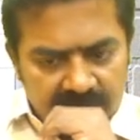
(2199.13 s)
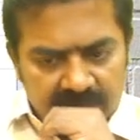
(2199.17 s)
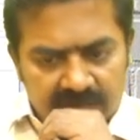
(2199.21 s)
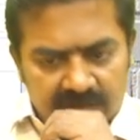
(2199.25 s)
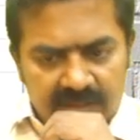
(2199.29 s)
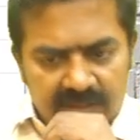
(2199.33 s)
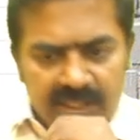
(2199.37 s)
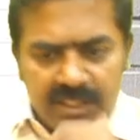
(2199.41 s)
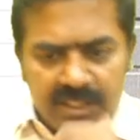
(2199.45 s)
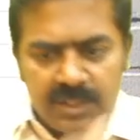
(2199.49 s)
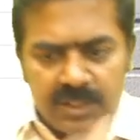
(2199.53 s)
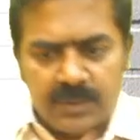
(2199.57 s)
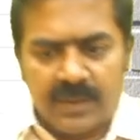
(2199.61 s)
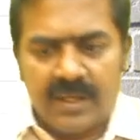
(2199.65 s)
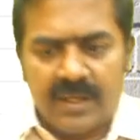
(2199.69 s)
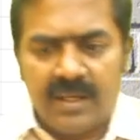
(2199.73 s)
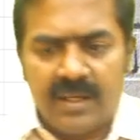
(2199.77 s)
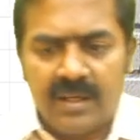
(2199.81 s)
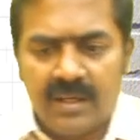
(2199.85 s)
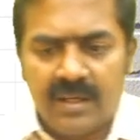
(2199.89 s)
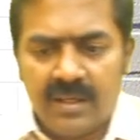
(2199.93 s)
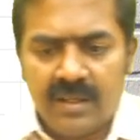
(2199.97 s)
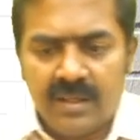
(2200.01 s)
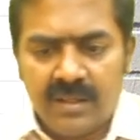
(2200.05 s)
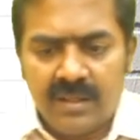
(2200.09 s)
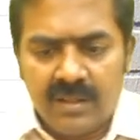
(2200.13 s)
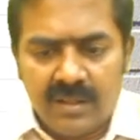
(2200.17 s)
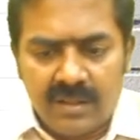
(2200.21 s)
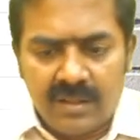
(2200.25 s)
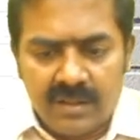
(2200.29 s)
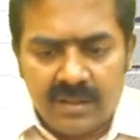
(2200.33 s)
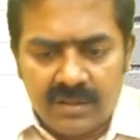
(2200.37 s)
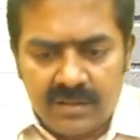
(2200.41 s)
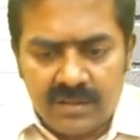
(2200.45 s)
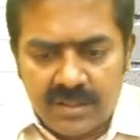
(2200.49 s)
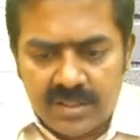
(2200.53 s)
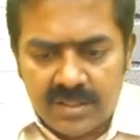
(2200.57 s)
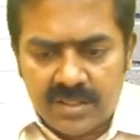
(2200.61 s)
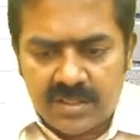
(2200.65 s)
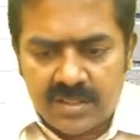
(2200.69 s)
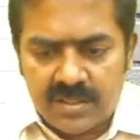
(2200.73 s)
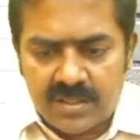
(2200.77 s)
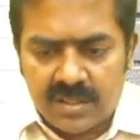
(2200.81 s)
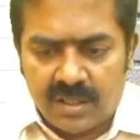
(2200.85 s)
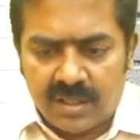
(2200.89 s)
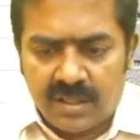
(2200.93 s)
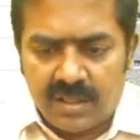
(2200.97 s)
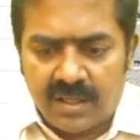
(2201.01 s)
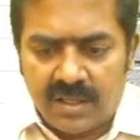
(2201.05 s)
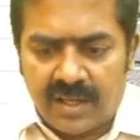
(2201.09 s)
That is why this
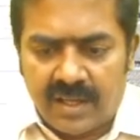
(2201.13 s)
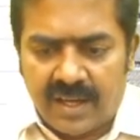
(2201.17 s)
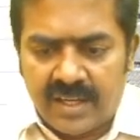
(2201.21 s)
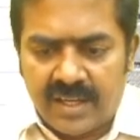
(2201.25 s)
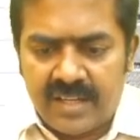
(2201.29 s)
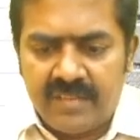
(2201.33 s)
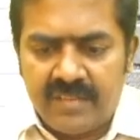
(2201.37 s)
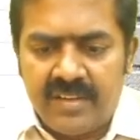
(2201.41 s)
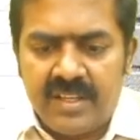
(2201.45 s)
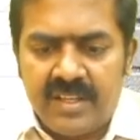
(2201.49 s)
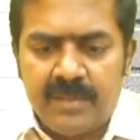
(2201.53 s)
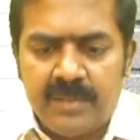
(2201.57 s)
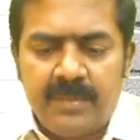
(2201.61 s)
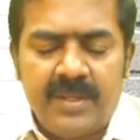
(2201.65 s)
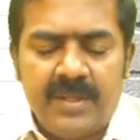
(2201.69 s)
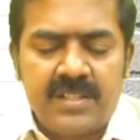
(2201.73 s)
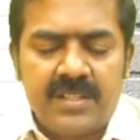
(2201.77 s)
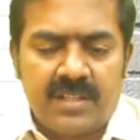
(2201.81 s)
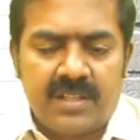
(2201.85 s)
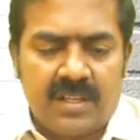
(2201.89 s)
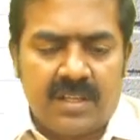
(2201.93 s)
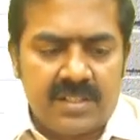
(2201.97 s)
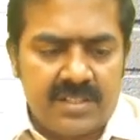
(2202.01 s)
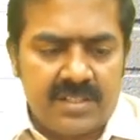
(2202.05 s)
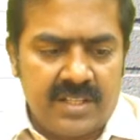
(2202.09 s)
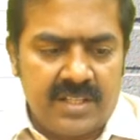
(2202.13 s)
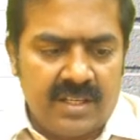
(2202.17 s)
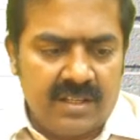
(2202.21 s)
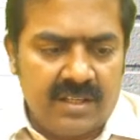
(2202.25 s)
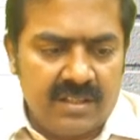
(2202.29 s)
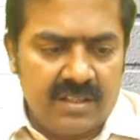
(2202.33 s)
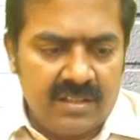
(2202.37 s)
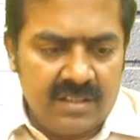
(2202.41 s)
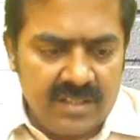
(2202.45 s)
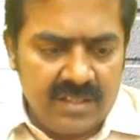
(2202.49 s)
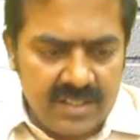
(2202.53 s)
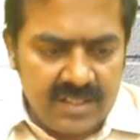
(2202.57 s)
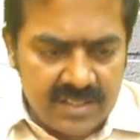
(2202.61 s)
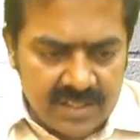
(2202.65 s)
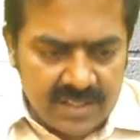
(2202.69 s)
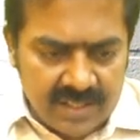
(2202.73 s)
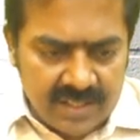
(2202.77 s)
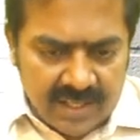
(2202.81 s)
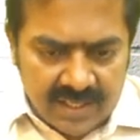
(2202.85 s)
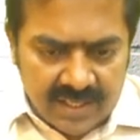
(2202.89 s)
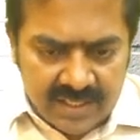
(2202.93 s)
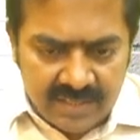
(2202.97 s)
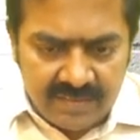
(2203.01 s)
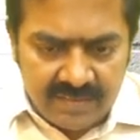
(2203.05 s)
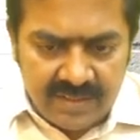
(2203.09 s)
activity-based costing, these are the
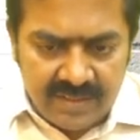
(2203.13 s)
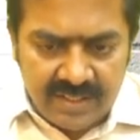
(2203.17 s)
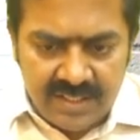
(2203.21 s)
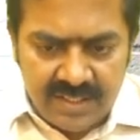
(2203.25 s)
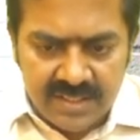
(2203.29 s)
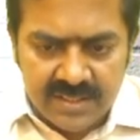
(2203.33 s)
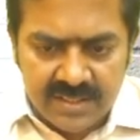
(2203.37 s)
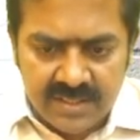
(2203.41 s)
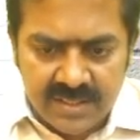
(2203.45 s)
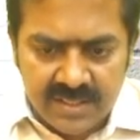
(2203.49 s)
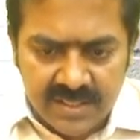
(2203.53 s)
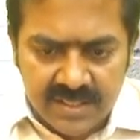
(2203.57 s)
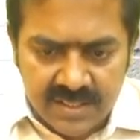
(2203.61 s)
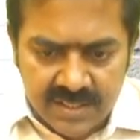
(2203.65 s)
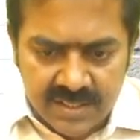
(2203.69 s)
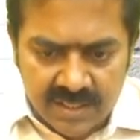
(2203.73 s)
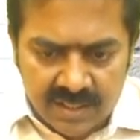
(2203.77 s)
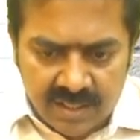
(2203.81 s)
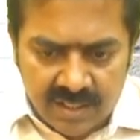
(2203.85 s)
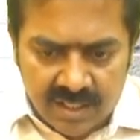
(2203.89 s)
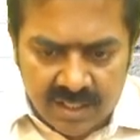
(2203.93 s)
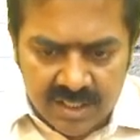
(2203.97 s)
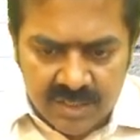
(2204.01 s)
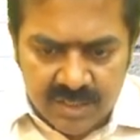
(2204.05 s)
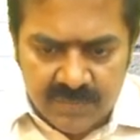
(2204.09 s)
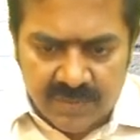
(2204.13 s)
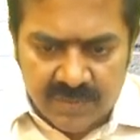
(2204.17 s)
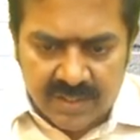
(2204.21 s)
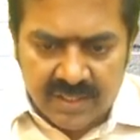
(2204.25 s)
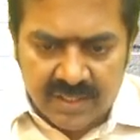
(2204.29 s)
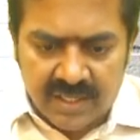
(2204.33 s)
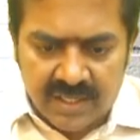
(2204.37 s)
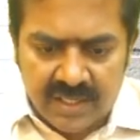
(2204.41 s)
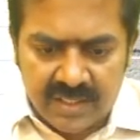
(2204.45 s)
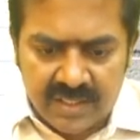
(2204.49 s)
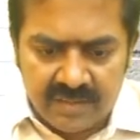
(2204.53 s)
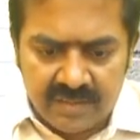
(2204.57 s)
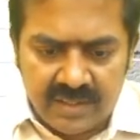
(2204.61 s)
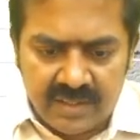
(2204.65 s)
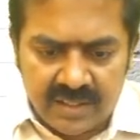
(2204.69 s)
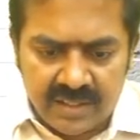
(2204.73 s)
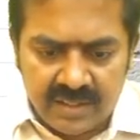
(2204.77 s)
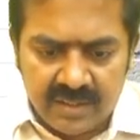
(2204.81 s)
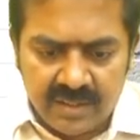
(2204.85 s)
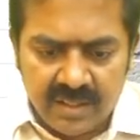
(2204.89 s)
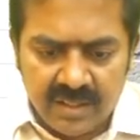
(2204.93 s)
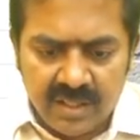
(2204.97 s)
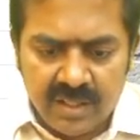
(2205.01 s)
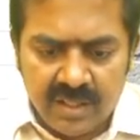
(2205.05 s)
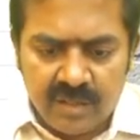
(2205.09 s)
activities, this is the cost for the
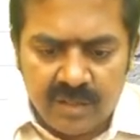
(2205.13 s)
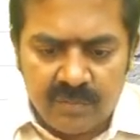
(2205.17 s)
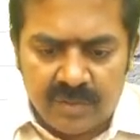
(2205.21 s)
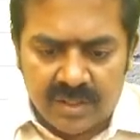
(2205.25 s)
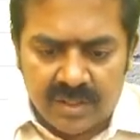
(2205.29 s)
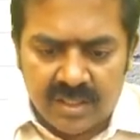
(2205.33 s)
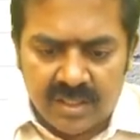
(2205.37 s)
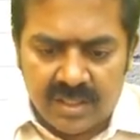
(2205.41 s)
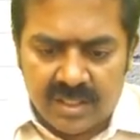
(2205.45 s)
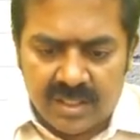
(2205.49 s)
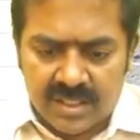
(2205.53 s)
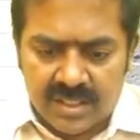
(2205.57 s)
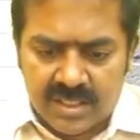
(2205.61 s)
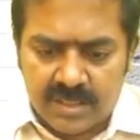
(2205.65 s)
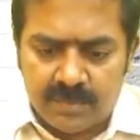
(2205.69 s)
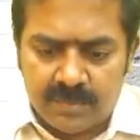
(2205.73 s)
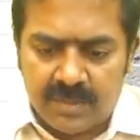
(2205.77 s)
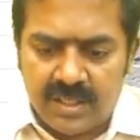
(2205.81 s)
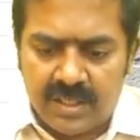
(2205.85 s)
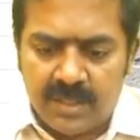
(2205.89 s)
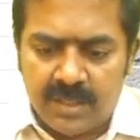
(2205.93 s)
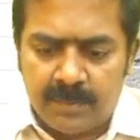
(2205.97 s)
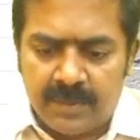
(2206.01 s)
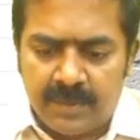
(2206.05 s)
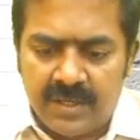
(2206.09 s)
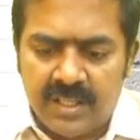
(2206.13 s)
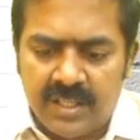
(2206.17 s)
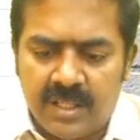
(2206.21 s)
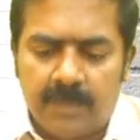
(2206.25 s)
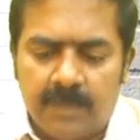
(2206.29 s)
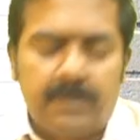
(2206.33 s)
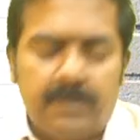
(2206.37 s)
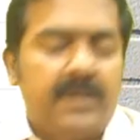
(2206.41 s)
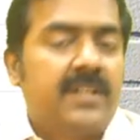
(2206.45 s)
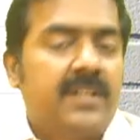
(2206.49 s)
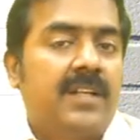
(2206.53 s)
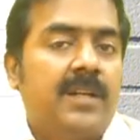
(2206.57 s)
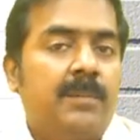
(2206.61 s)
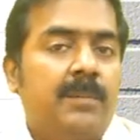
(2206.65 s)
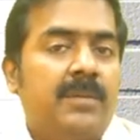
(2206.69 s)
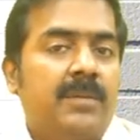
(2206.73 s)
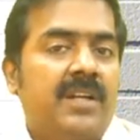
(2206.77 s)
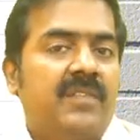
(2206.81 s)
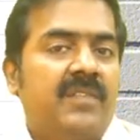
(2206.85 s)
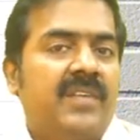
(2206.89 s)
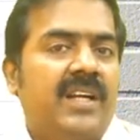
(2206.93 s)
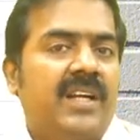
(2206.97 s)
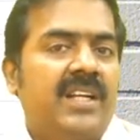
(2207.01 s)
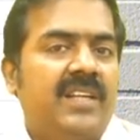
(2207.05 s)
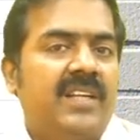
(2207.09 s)
activity. For the customer, depending upon the number of
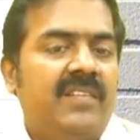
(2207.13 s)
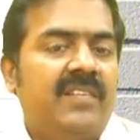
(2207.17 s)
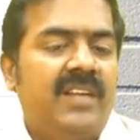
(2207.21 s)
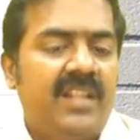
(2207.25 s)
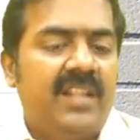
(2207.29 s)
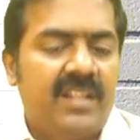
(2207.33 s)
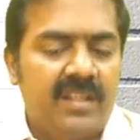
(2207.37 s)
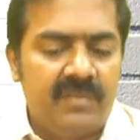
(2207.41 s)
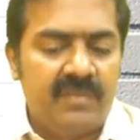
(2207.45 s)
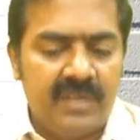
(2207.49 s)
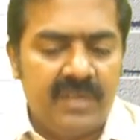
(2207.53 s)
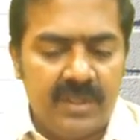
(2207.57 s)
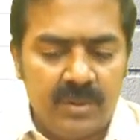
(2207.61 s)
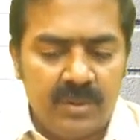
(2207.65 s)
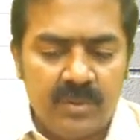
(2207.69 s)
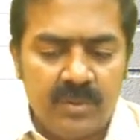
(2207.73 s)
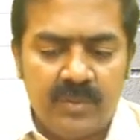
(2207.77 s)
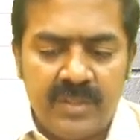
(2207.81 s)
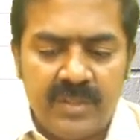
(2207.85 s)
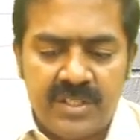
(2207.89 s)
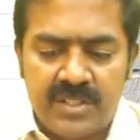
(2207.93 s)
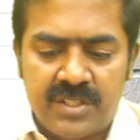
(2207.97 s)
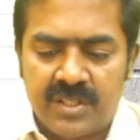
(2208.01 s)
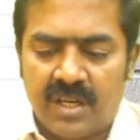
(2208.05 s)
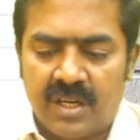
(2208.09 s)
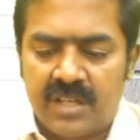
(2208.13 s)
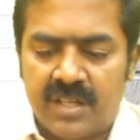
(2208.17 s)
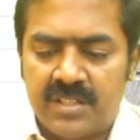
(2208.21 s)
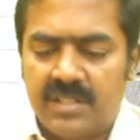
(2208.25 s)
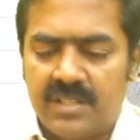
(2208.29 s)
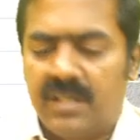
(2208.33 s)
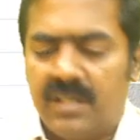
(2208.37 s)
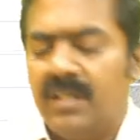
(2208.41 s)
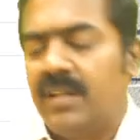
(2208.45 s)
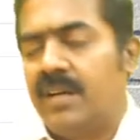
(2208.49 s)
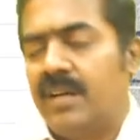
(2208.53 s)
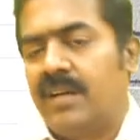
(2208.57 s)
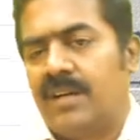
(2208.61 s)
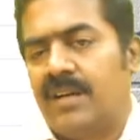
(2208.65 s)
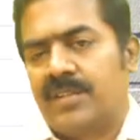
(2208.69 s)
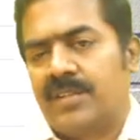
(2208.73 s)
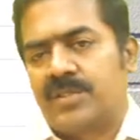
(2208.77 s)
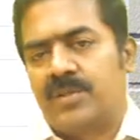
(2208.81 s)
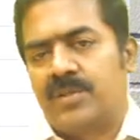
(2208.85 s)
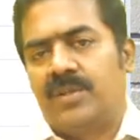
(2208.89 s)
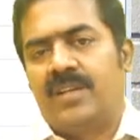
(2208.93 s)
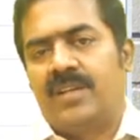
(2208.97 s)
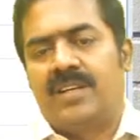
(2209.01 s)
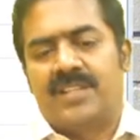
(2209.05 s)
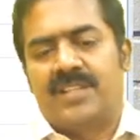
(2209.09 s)
activity that we do, we charge the cost to
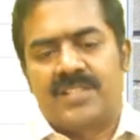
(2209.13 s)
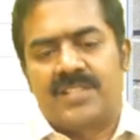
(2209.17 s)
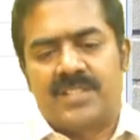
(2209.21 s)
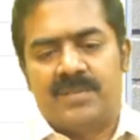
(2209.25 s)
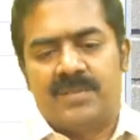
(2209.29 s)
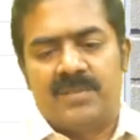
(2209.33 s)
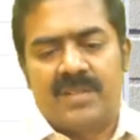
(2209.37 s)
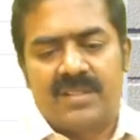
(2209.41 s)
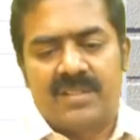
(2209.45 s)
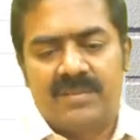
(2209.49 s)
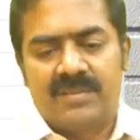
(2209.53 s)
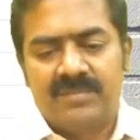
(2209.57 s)
the customer.